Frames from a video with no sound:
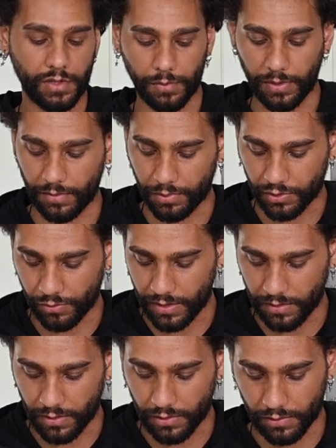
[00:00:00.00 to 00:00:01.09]
tipping it
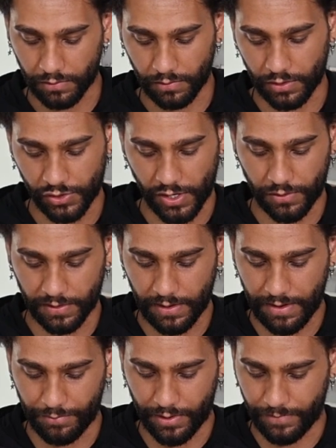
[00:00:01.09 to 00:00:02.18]
between the shells and
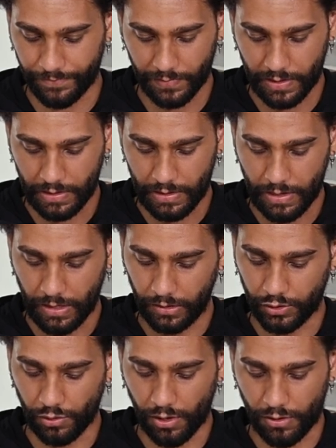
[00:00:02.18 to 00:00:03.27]
that, but
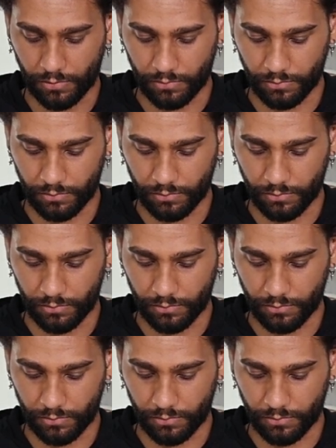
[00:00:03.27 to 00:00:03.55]
too long.